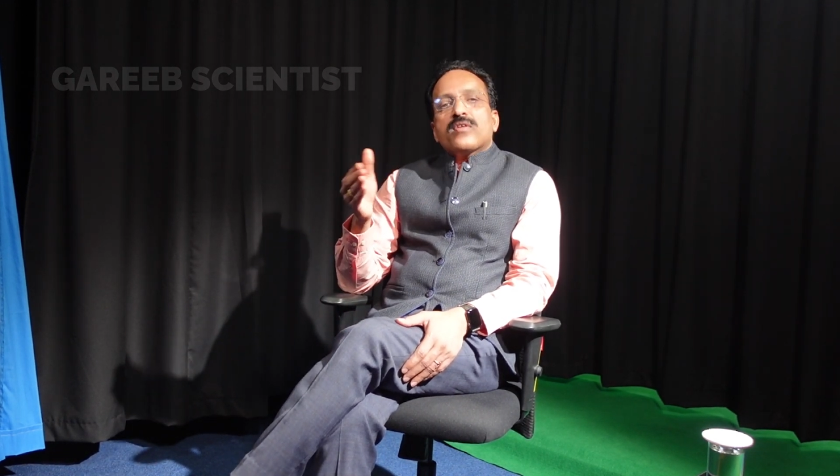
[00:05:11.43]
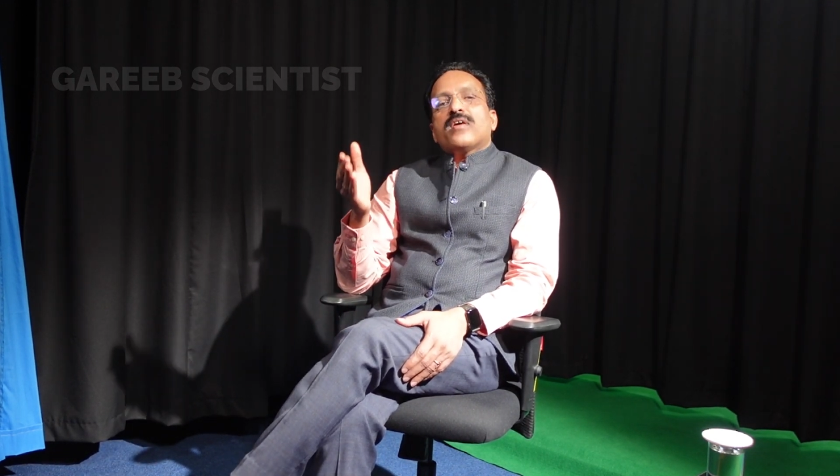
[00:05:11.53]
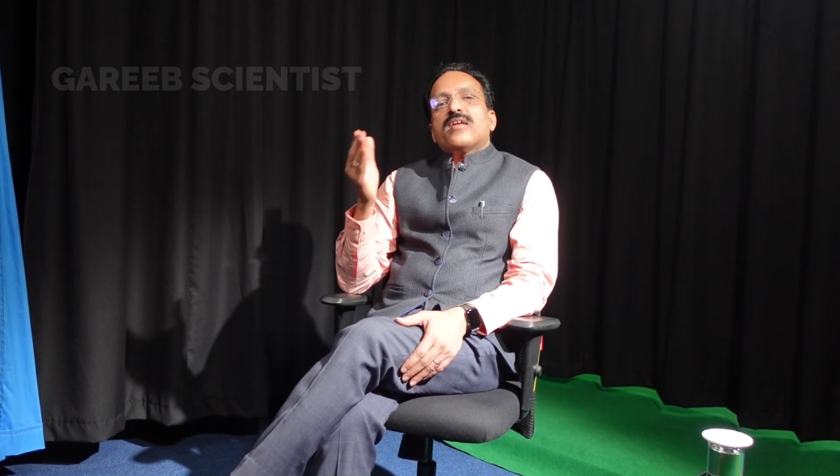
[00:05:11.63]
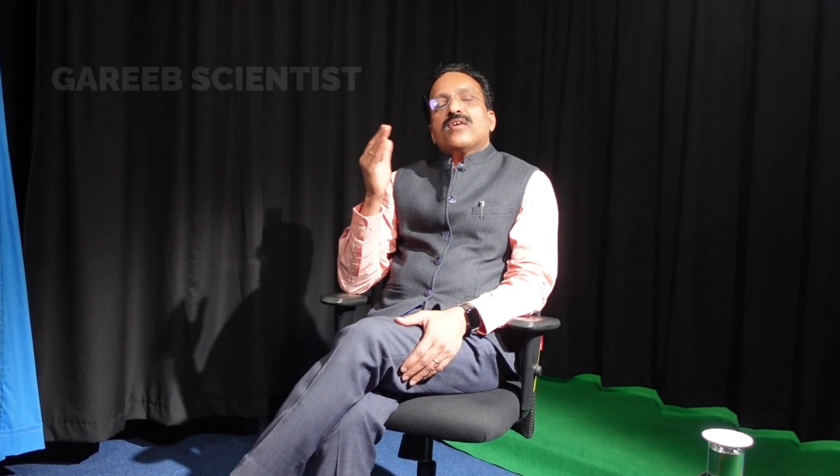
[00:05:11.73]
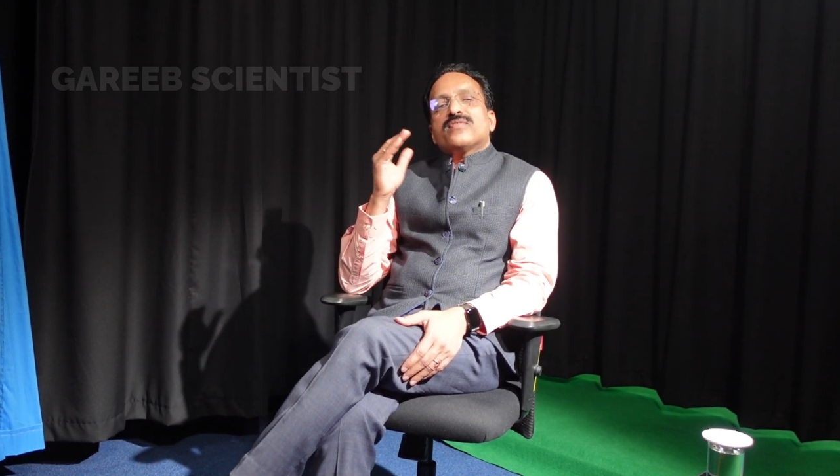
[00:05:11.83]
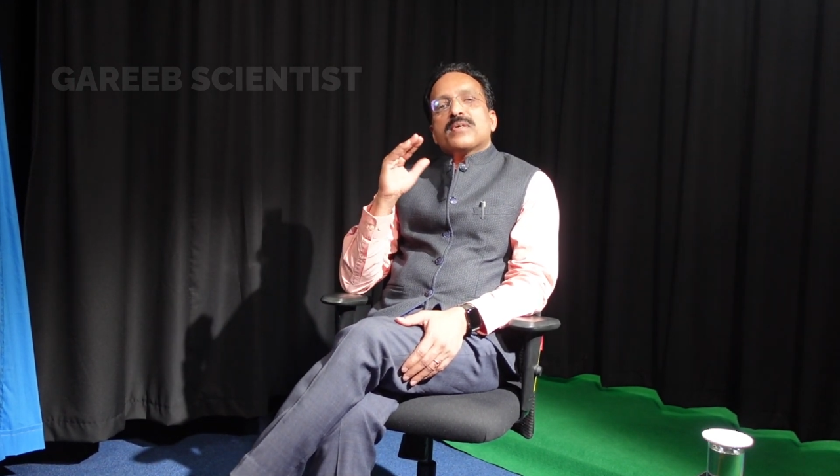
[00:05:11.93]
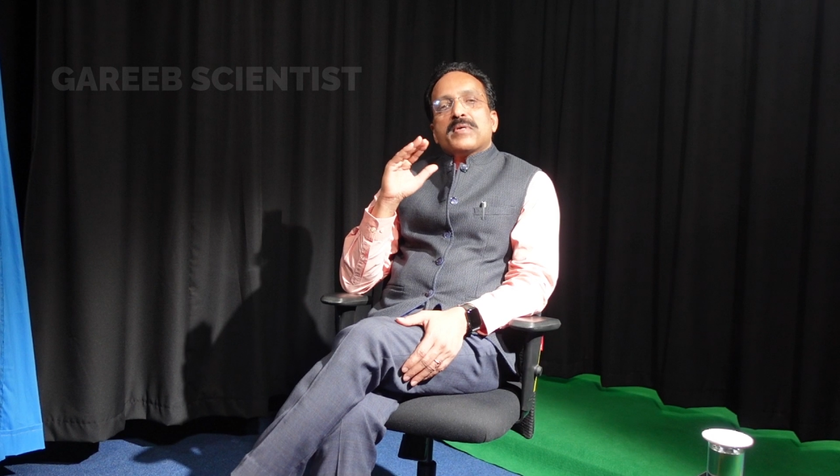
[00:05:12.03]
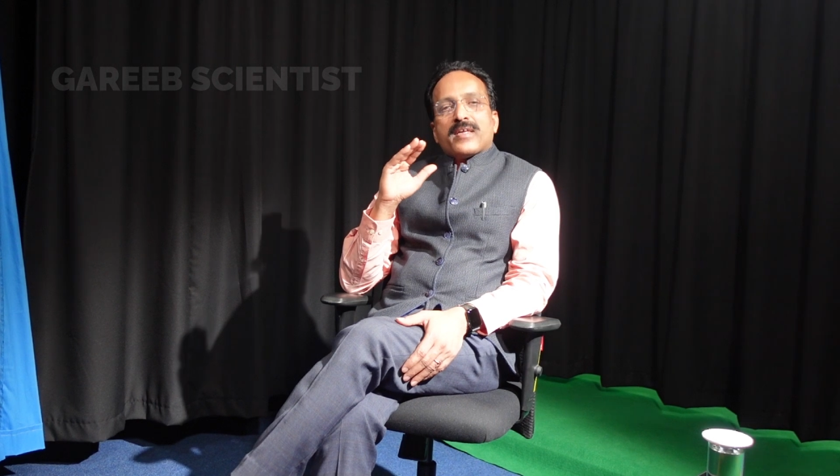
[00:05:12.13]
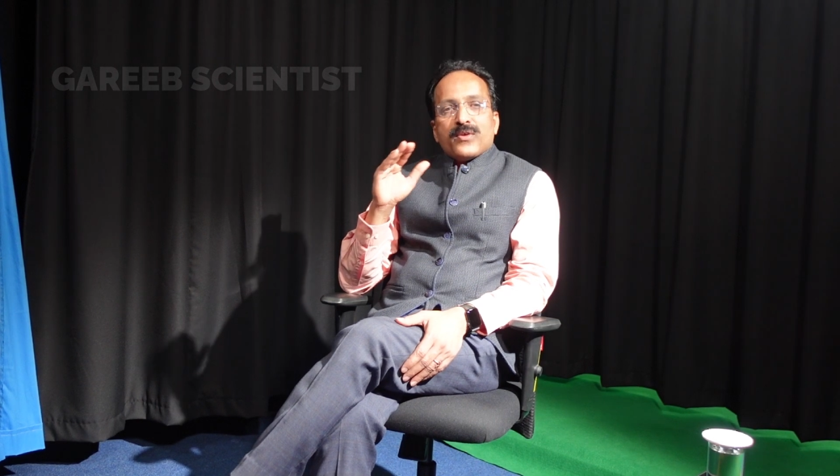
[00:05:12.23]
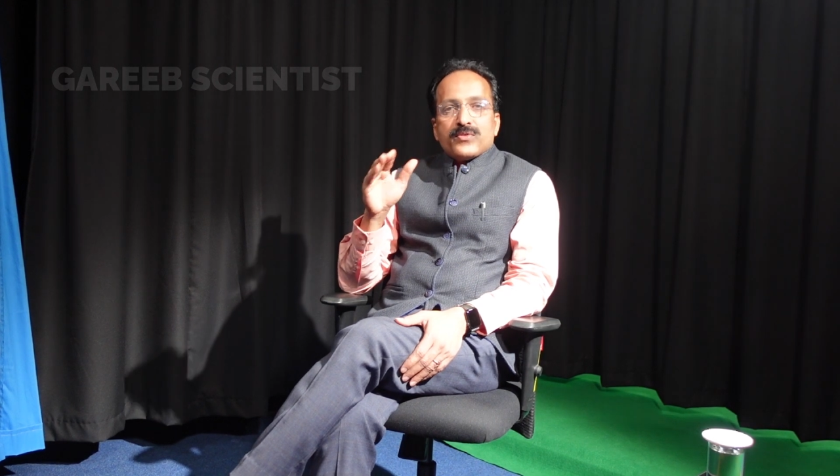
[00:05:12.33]
the end of
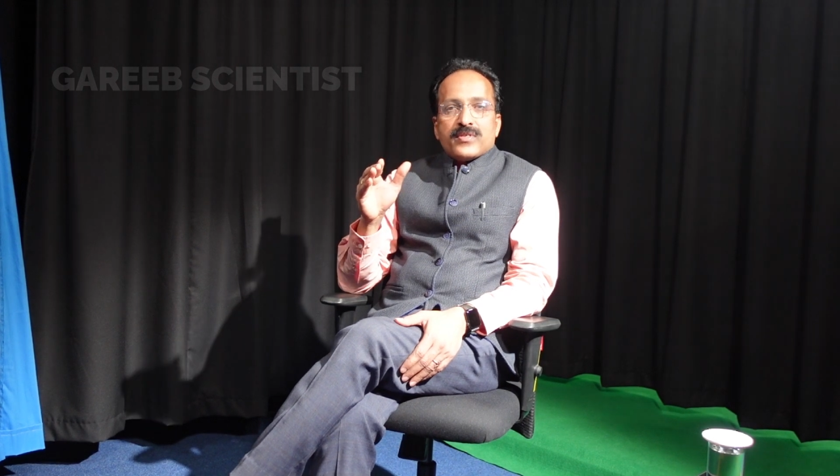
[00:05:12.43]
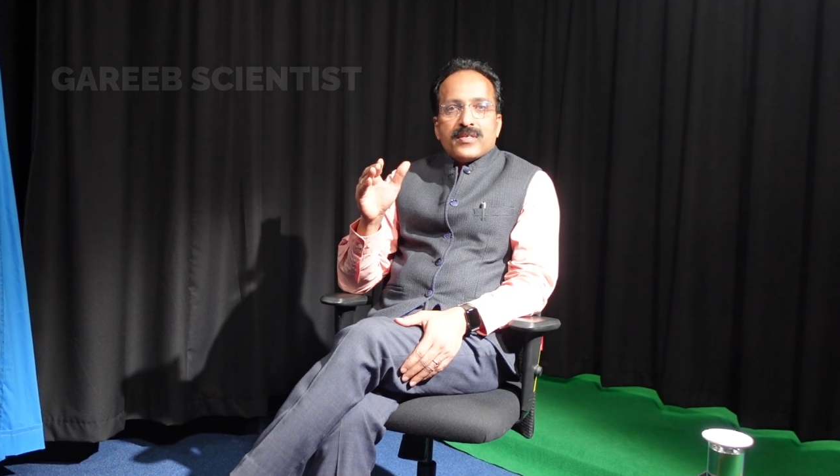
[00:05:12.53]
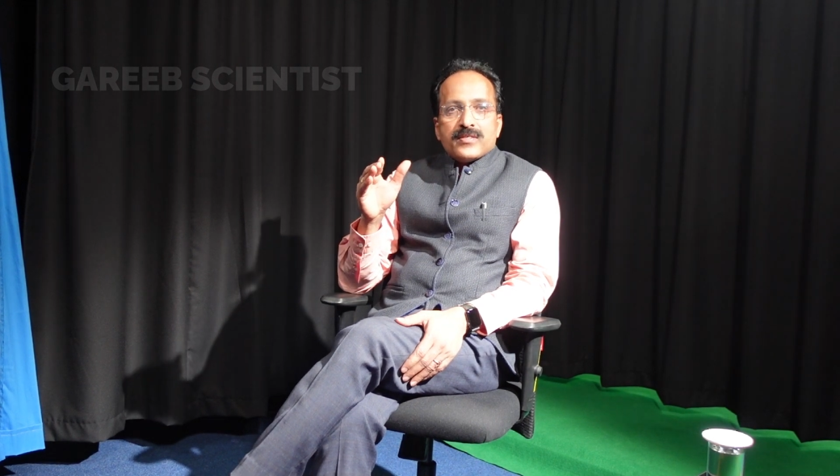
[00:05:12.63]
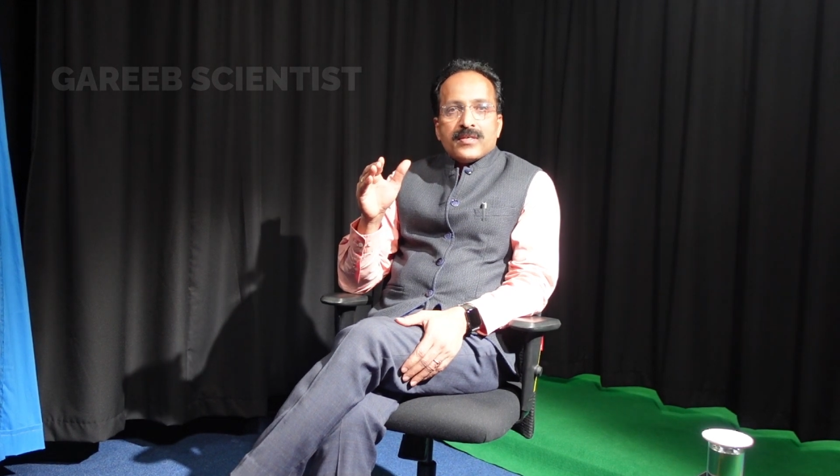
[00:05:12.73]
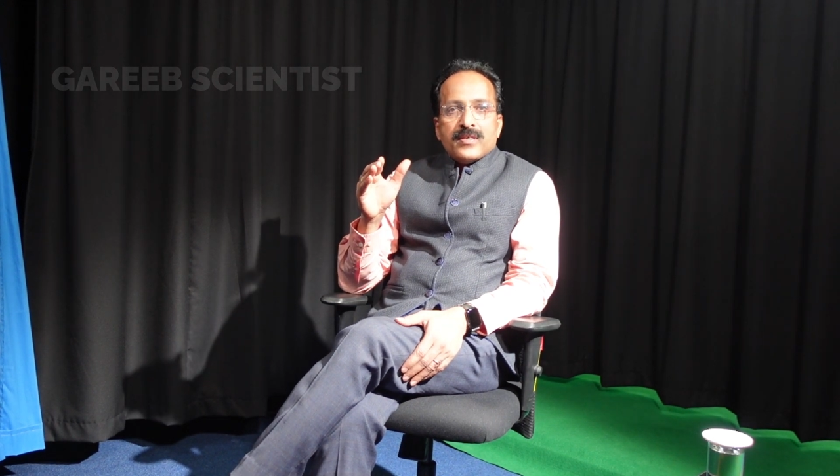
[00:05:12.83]
semi-cryo stage,